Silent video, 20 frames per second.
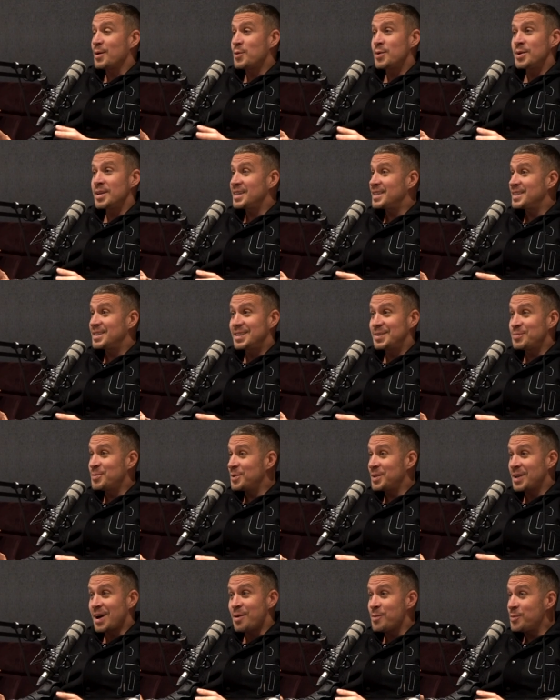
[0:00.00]
wouldn't,
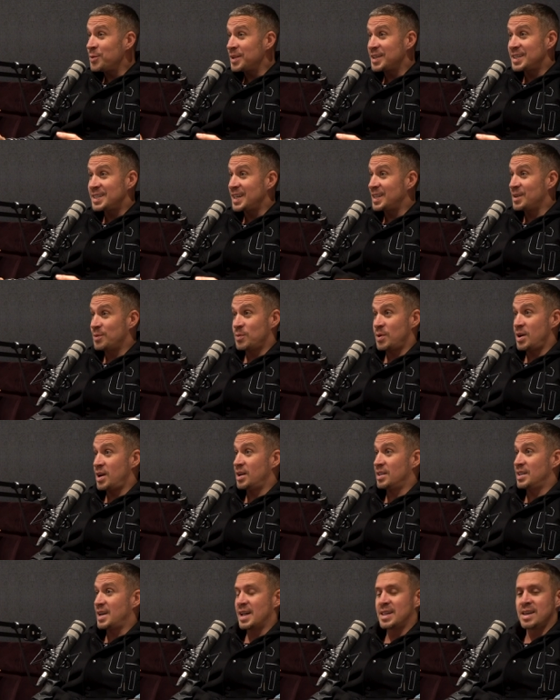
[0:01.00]
wouldn't, I wouldn't have said a
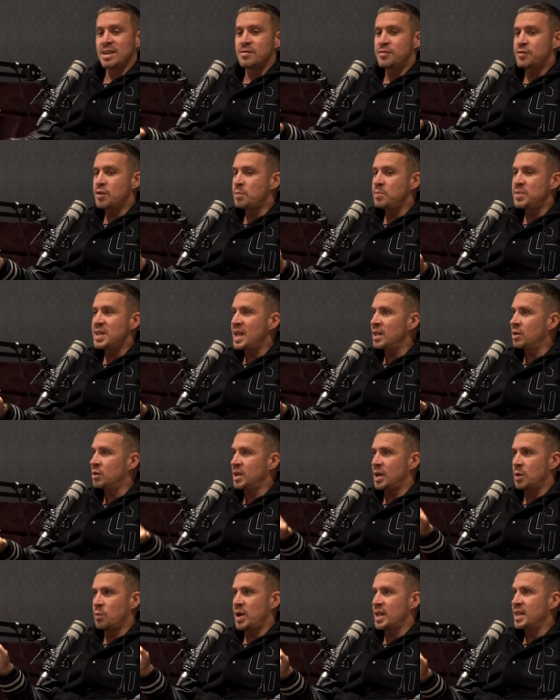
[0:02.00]
word. And then from then on,
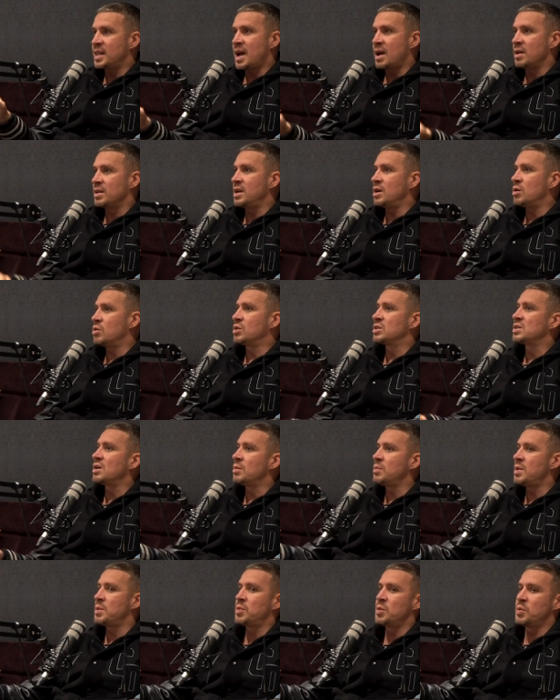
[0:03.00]
it went downhill because I
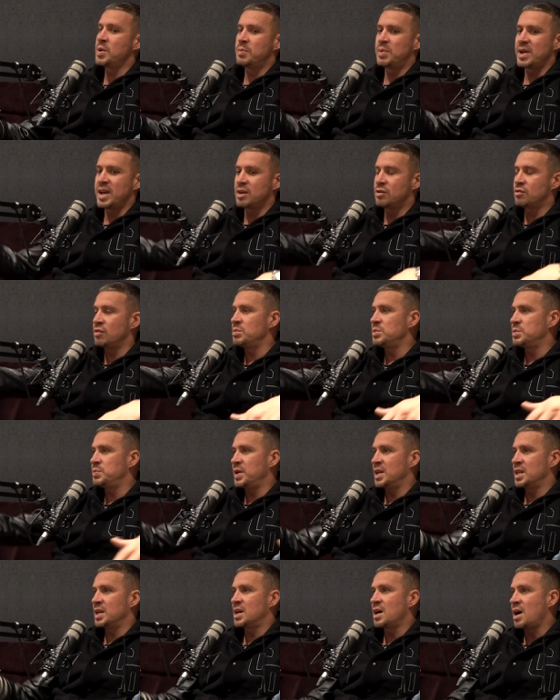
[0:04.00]
remember we played Grimsby
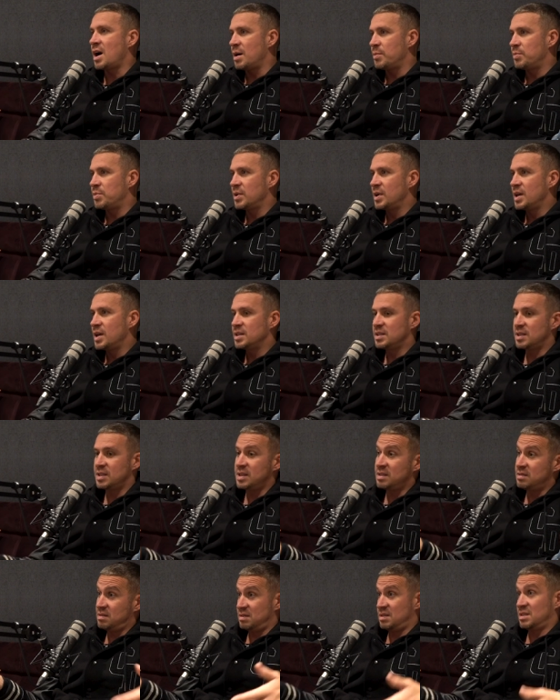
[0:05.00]
in the cup. So
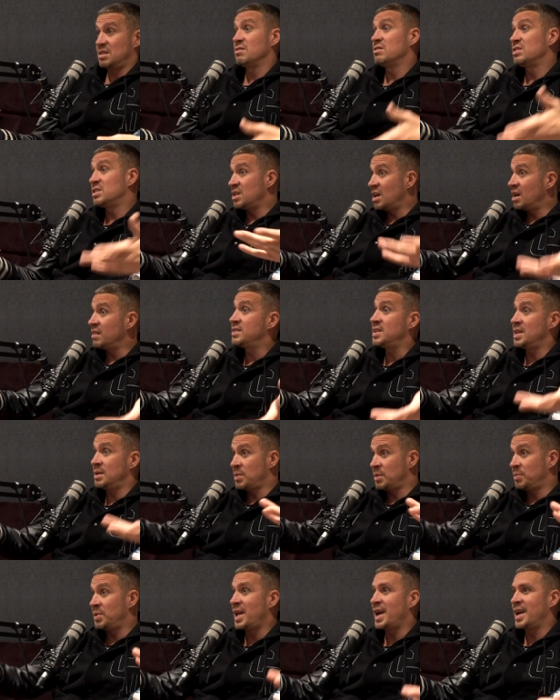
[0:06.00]
the, the reserve team
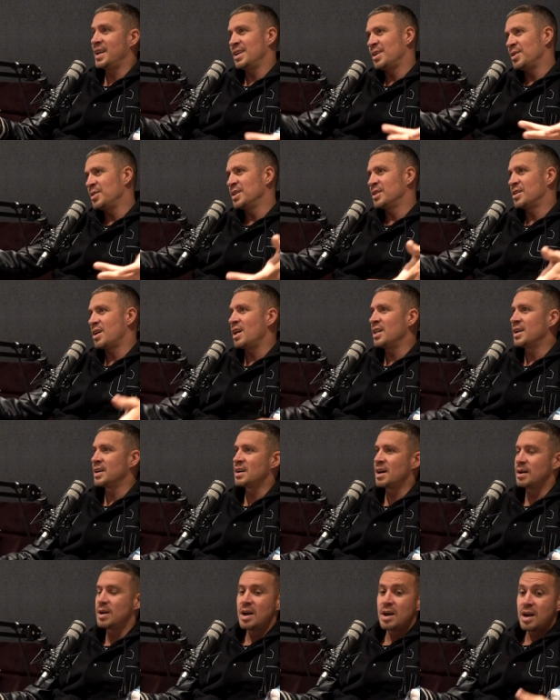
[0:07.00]
I play, you know, in the Carling
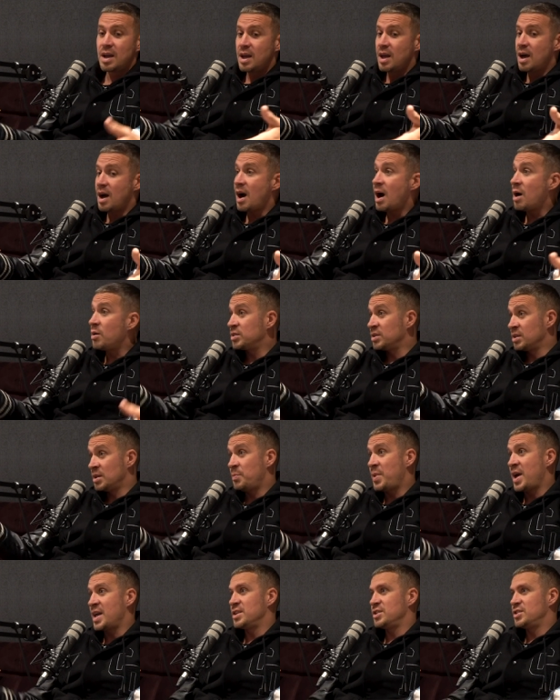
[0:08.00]
Cup, yeah. I was on the
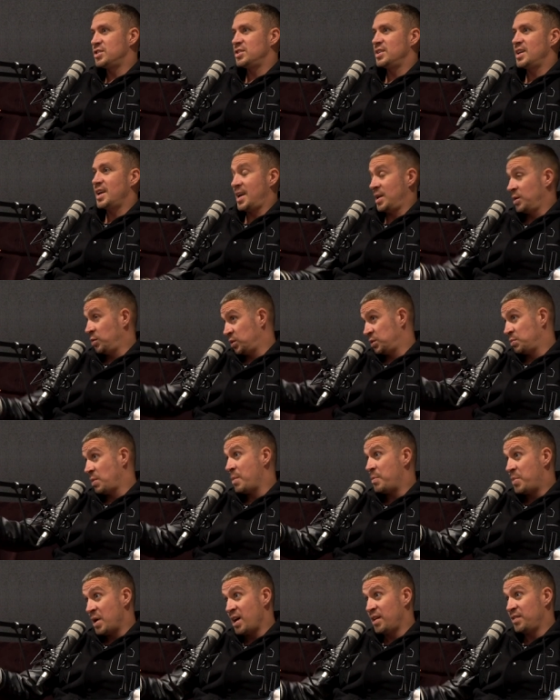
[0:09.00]
bench. It was my
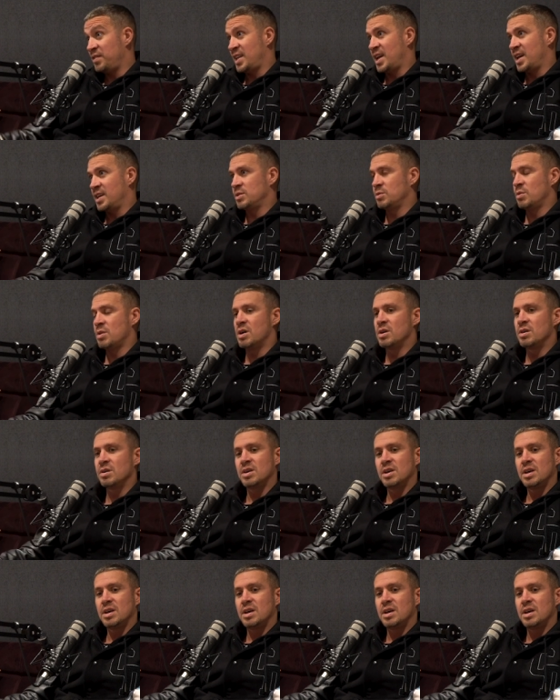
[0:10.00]
birthday as well.